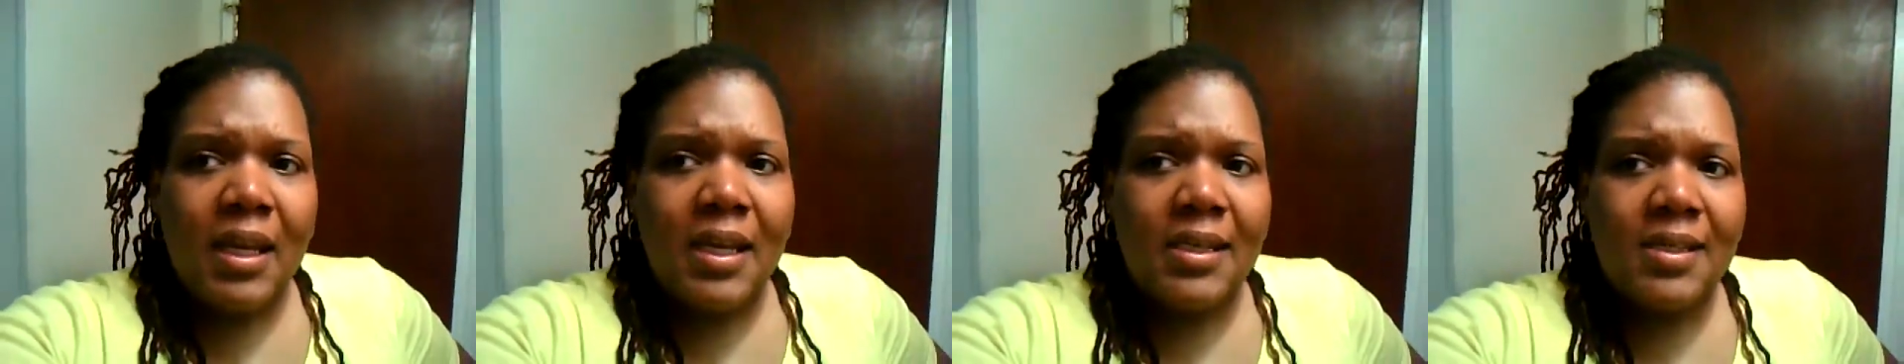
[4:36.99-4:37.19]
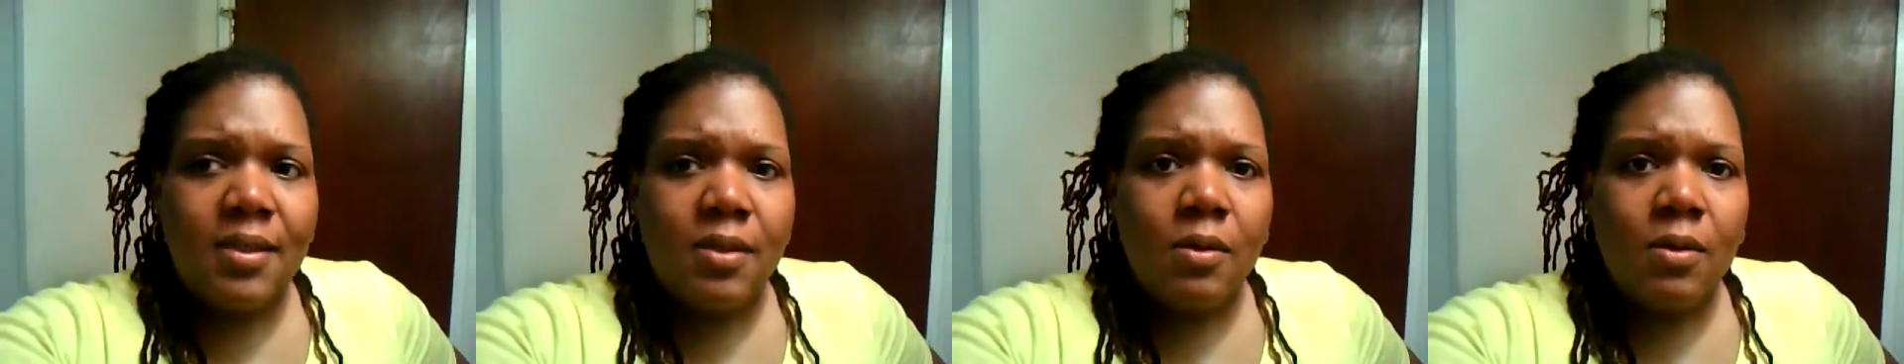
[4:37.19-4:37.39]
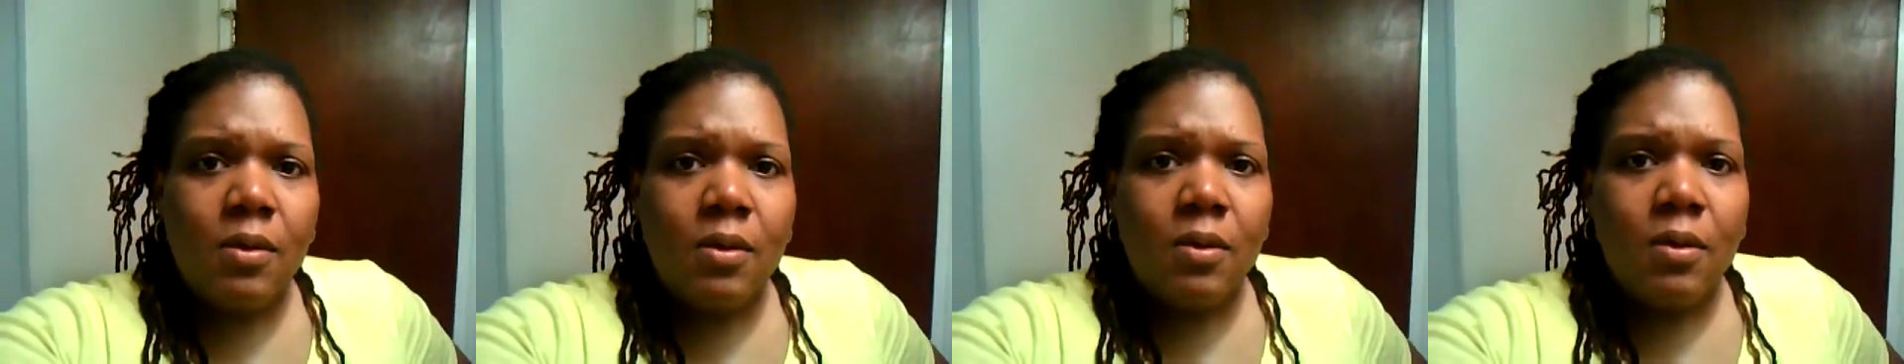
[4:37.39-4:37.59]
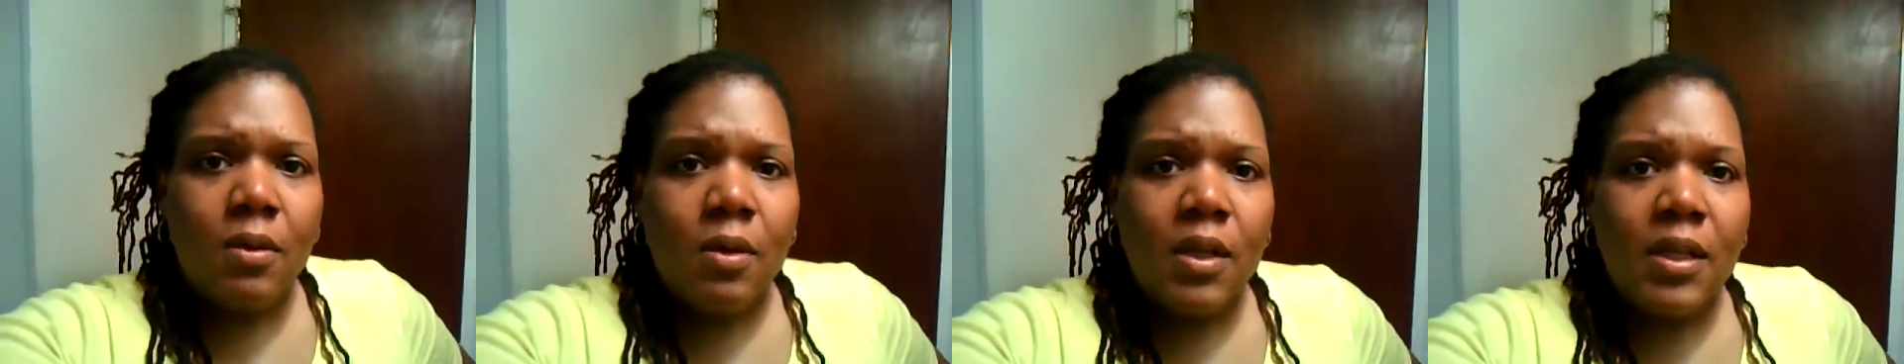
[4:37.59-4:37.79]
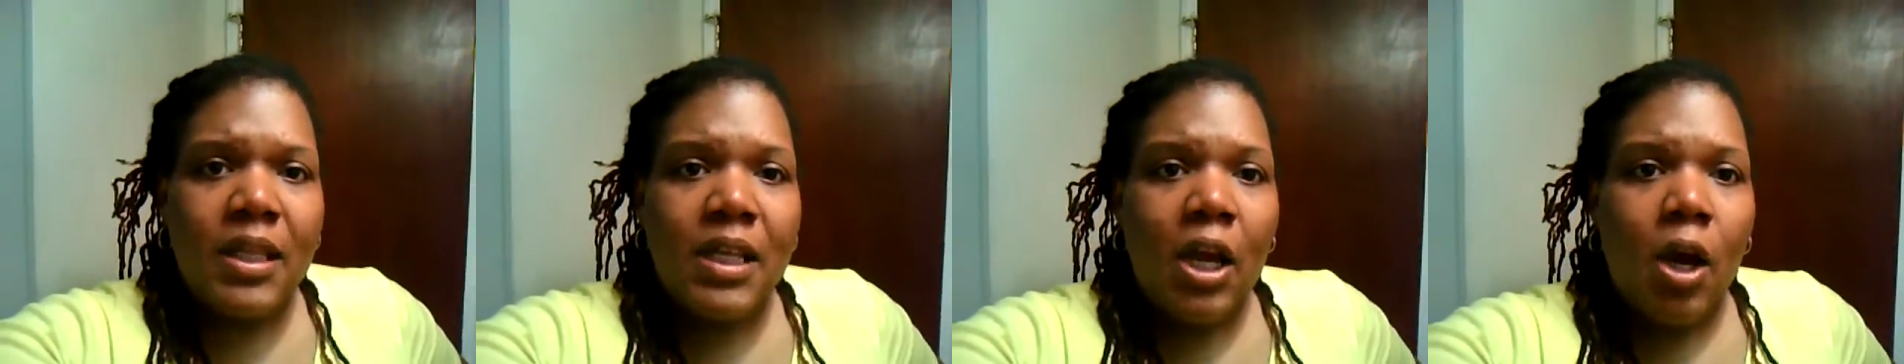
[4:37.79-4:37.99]

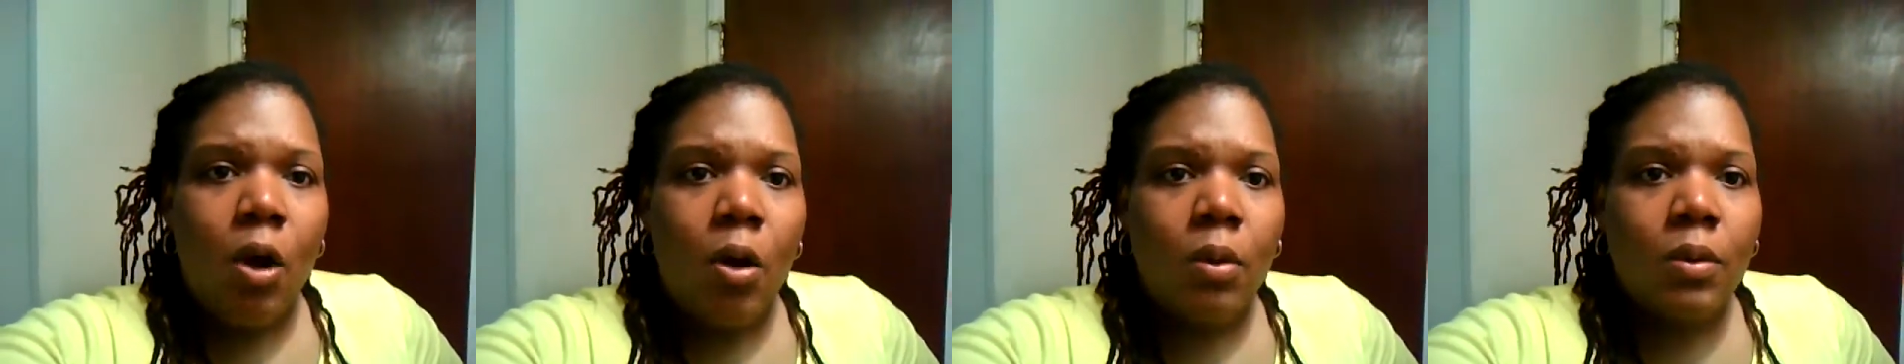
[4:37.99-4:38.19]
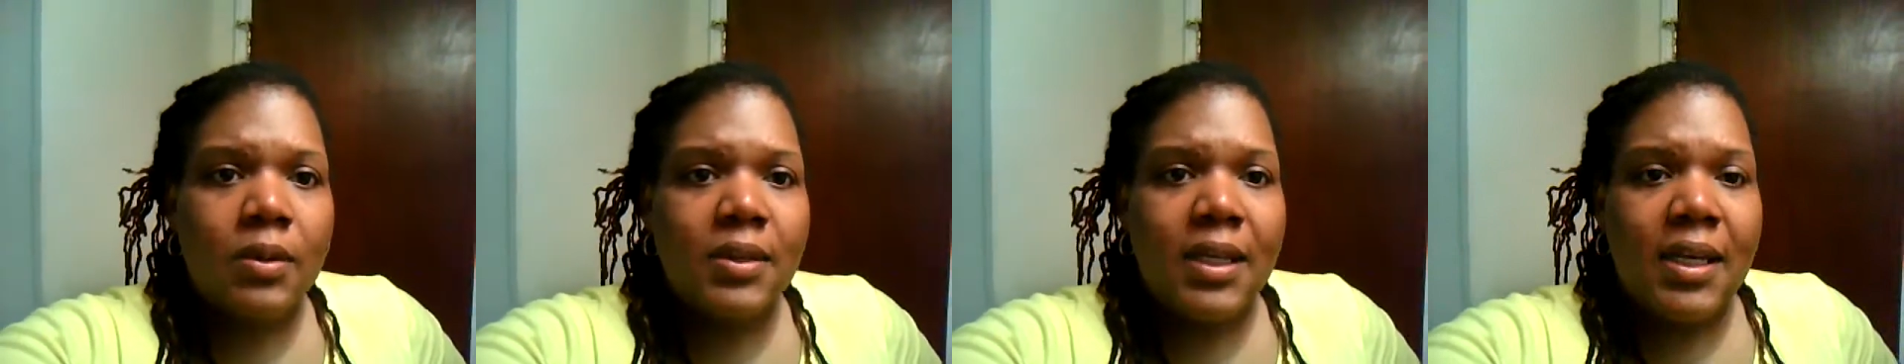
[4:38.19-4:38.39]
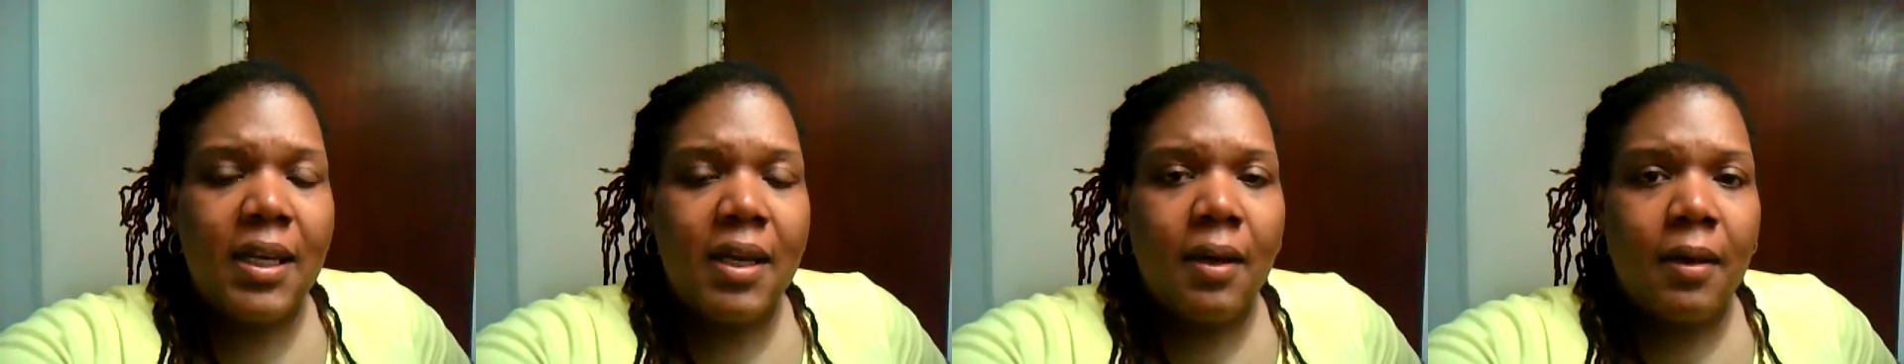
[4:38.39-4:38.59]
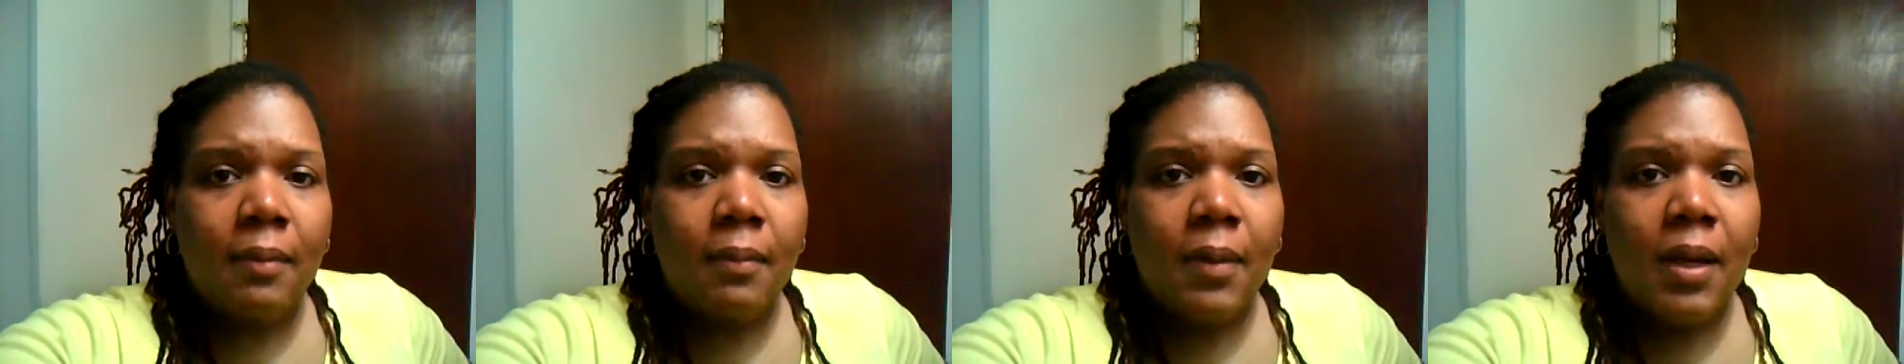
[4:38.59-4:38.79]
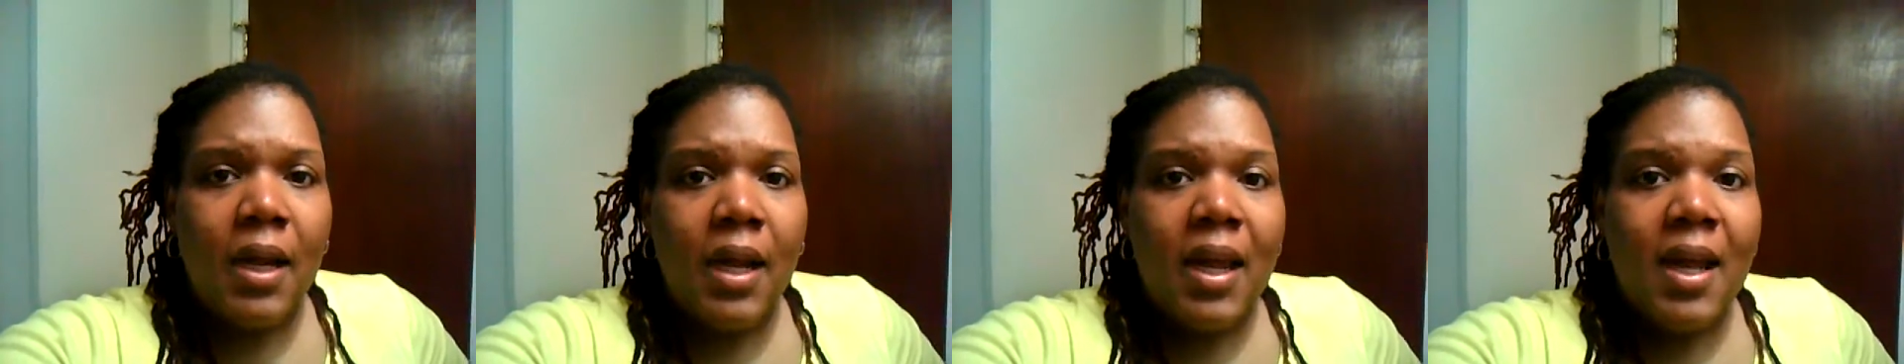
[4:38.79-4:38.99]
into the old Kim